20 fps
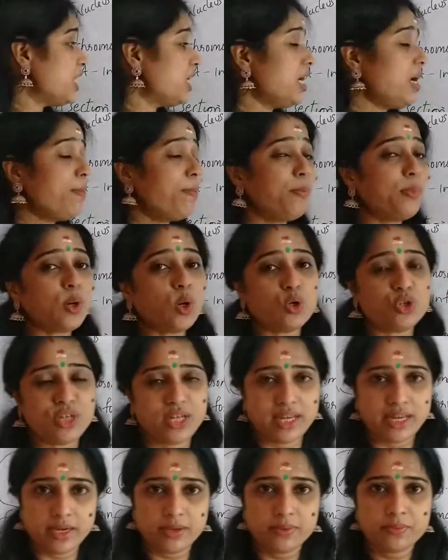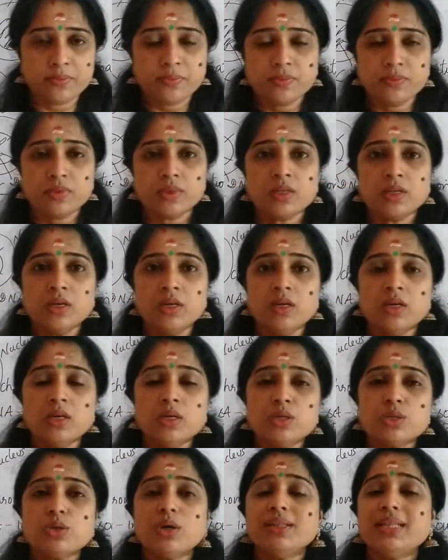single protein.
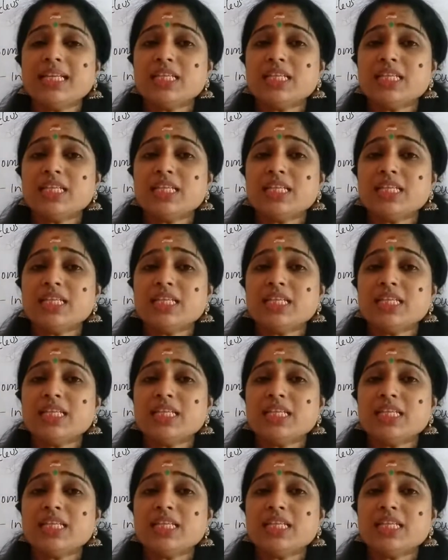So,